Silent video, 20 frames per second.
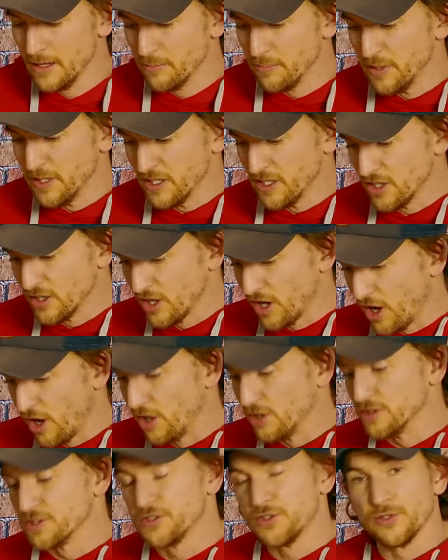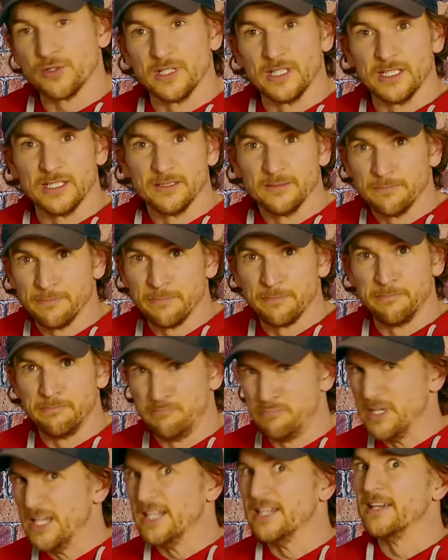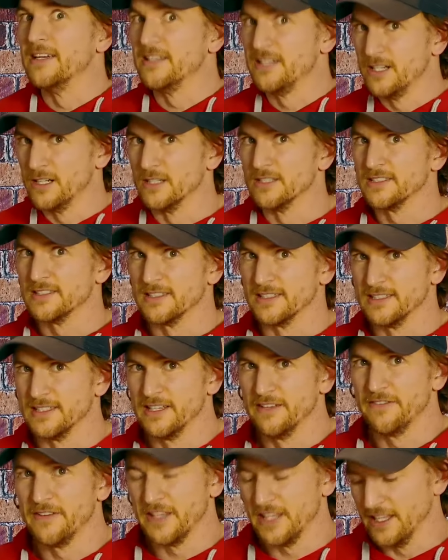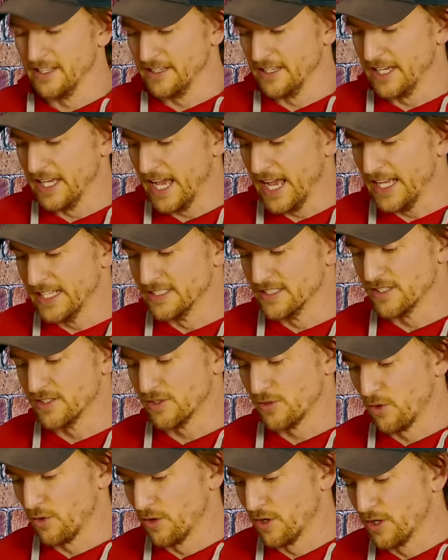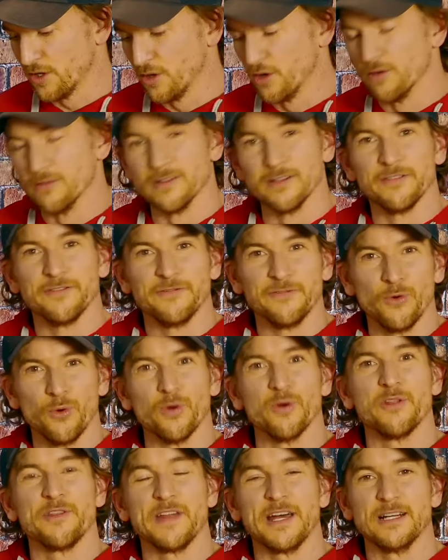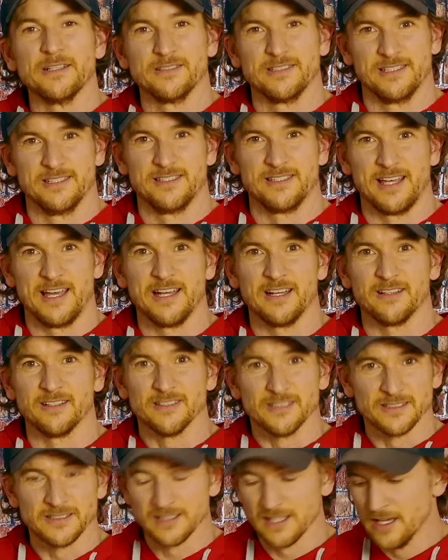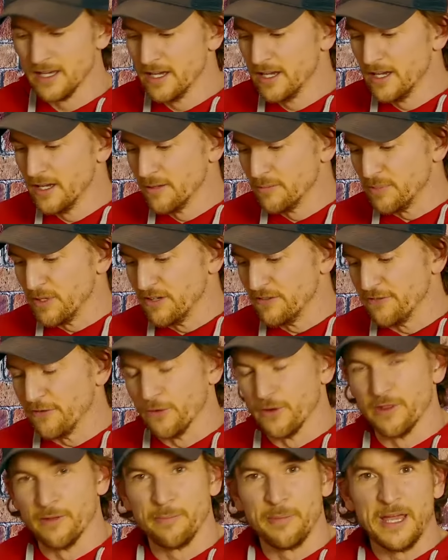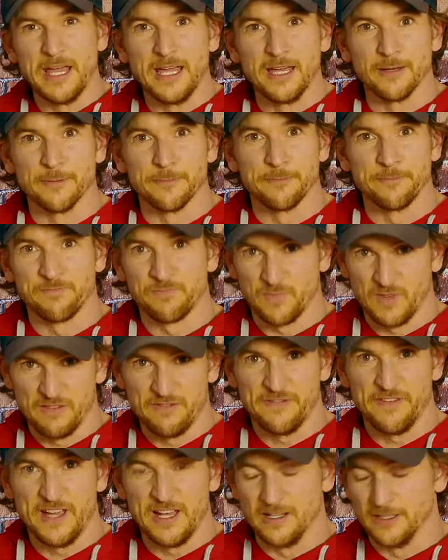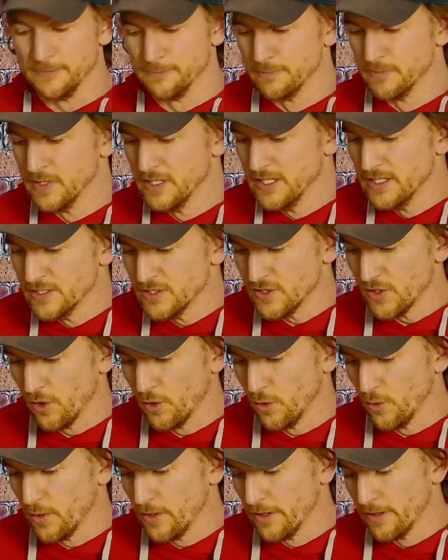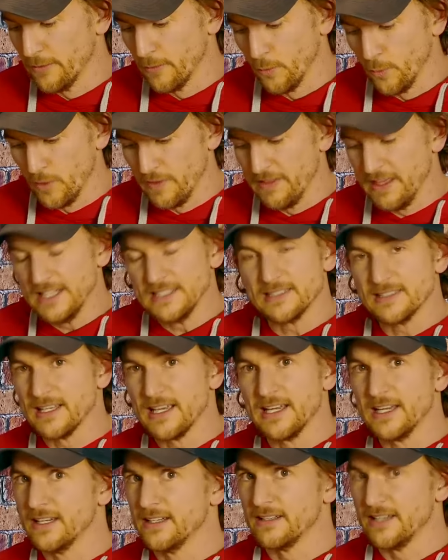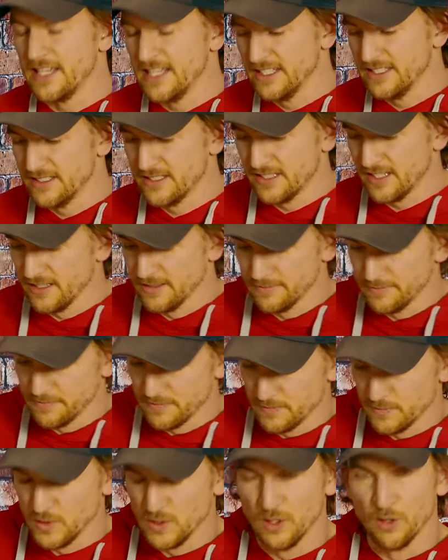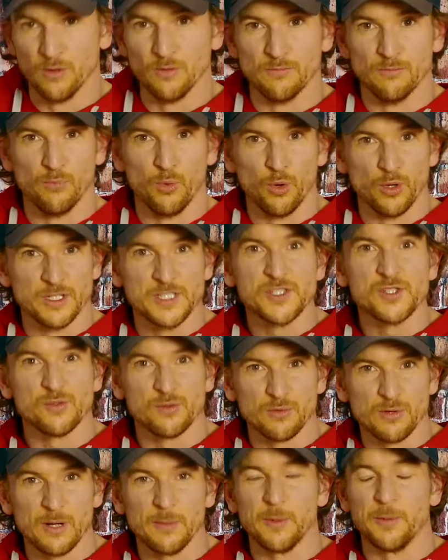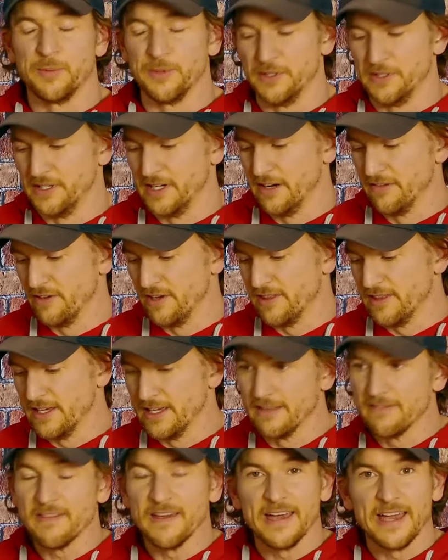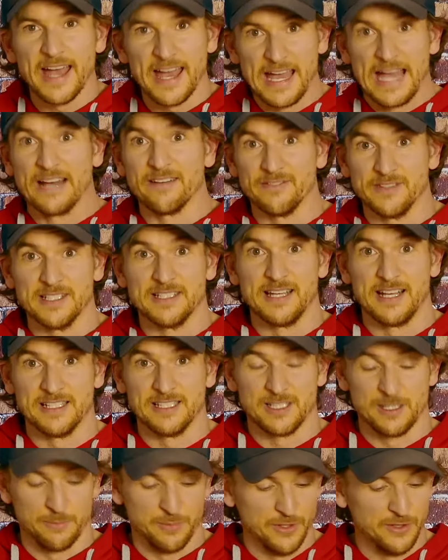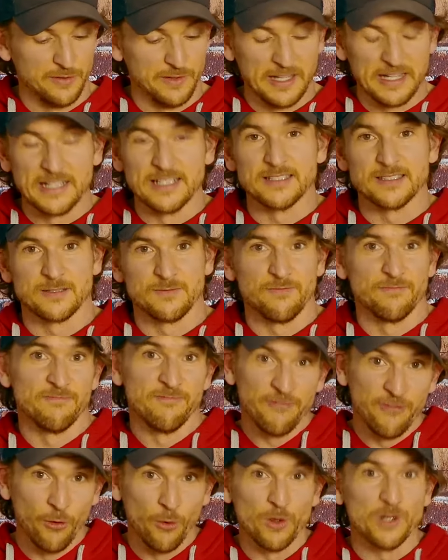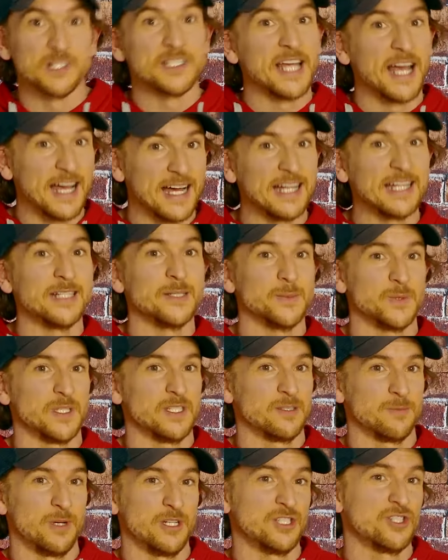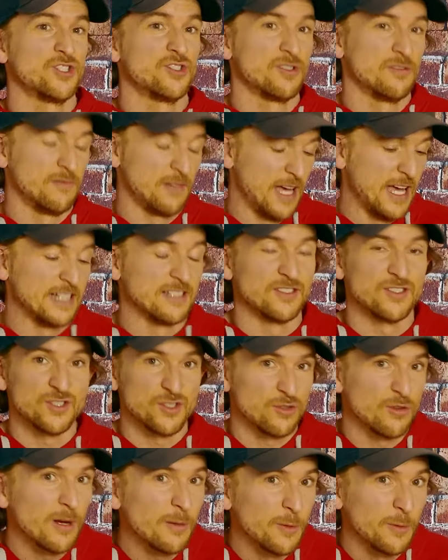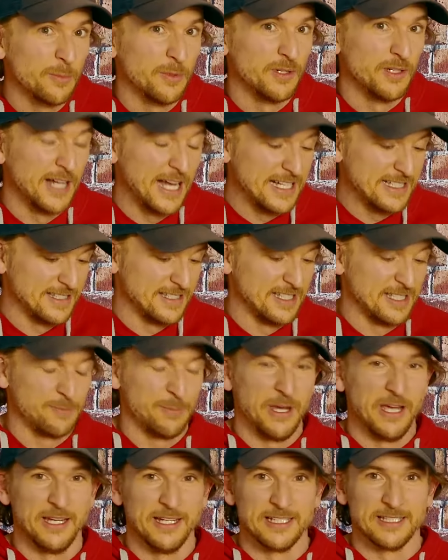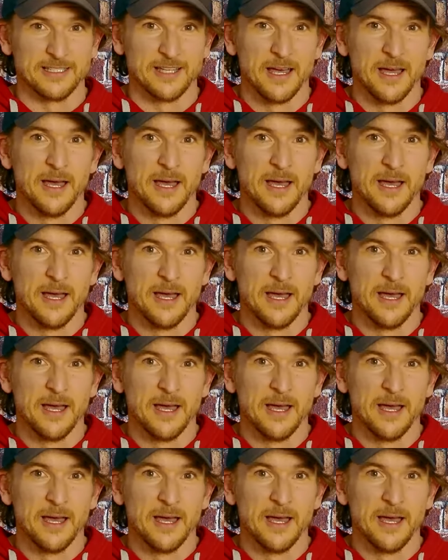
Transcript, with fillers: But Ultra beat it here significantly and scored over 4,000 cycles before the paint failed. So when they say it is, you know, more scrubbable and everything, they have the test to prove it. It's 4 times as much as scrubbable as this paint is.